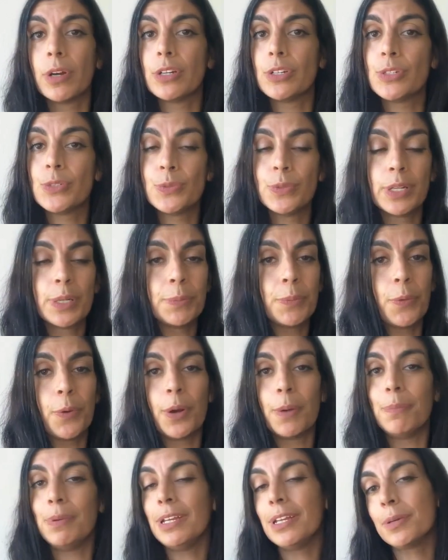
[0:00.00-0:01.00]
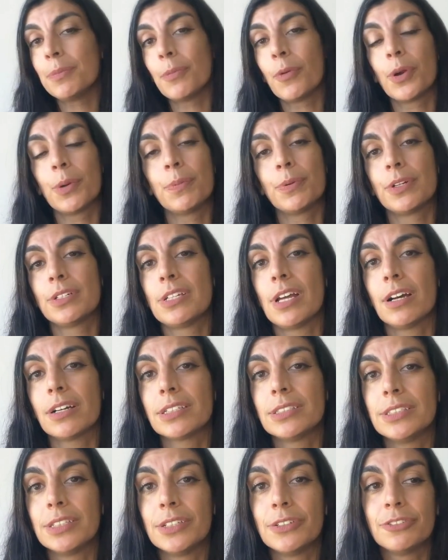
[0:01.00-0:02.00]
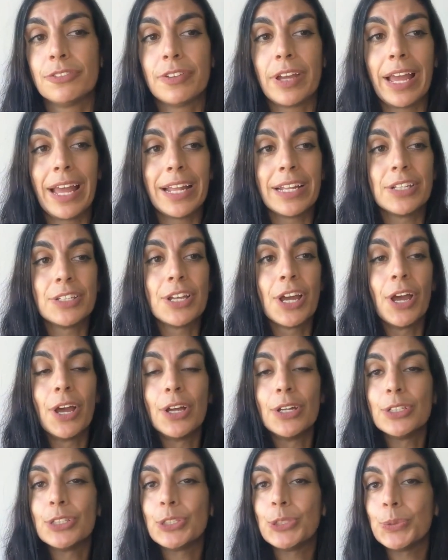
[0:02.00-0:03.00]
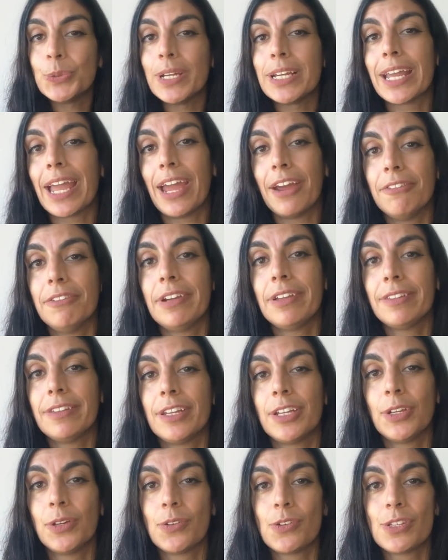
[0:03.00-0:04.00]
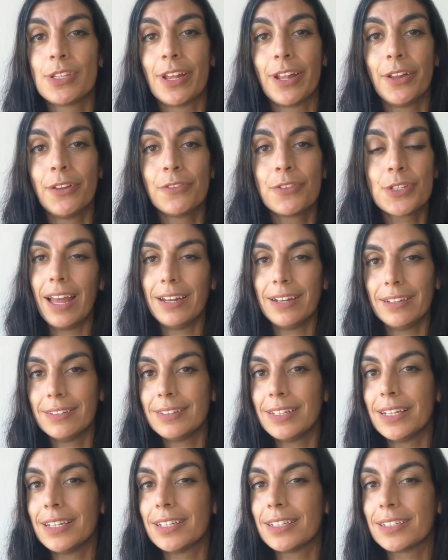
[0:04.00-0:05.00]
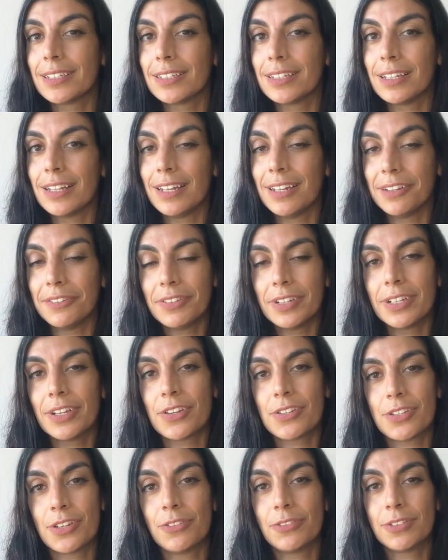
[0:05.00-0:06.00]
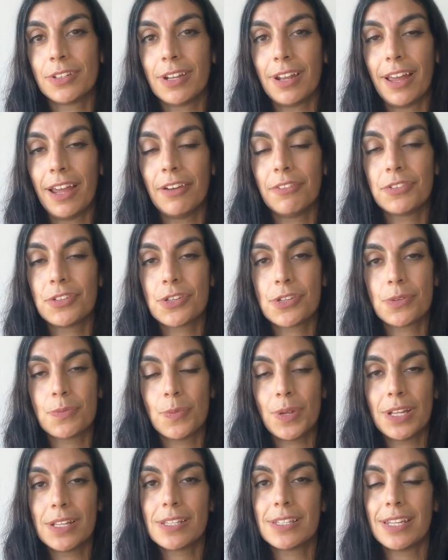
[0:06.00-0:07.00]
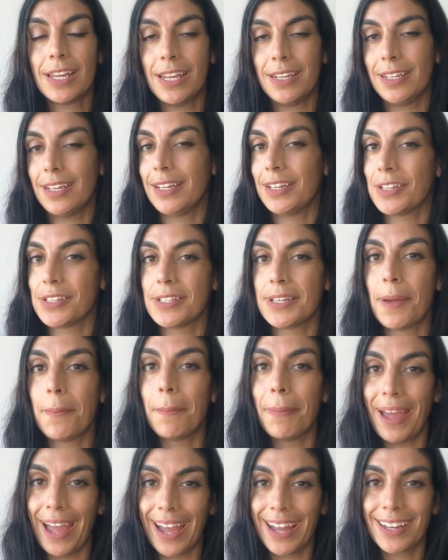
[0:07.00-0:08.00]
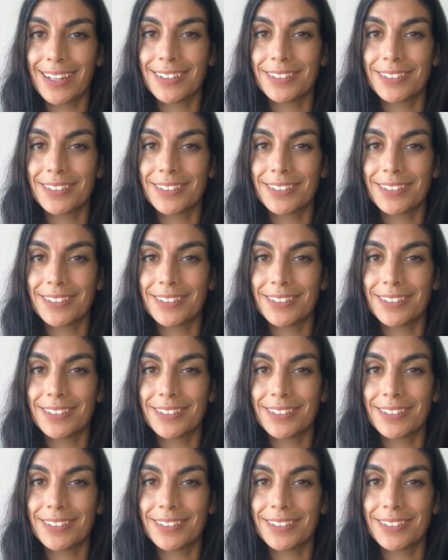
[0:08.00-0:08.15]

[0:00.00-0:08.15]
doing more, being more productive, and doing everything yourself. And I think living a softer life just means taking a step back.